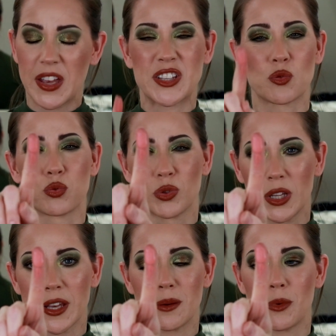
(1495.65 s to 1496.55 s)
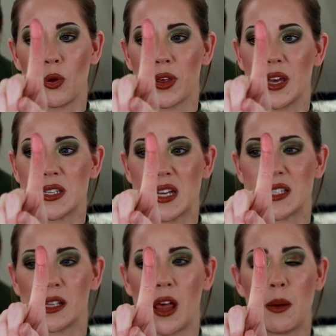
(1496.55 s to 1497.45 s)
It's really emollient, and
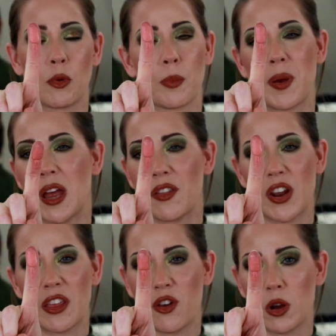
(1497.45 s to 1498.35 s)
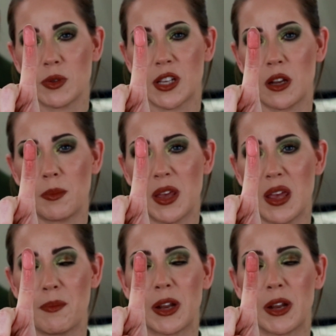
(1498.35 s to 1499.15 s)
it's a lot more pink than I thought it was going to be,